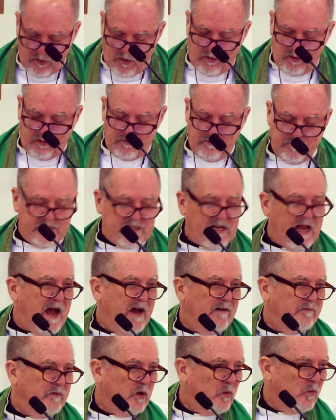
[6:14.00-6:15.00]
homes
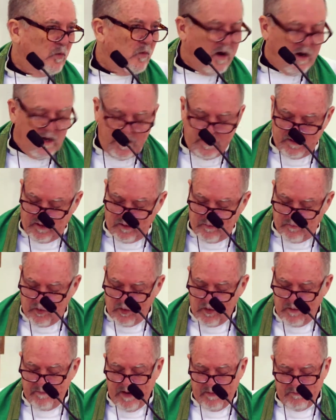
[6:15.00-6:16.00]
after one or
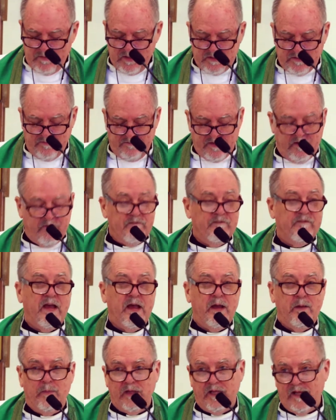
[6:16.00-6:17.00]
more members of their
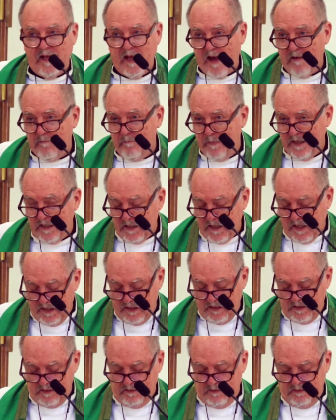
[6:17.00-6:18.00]
family have been
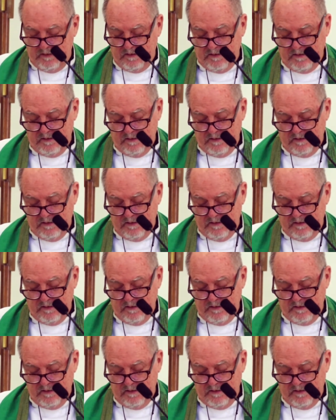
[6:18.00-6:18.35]
killed.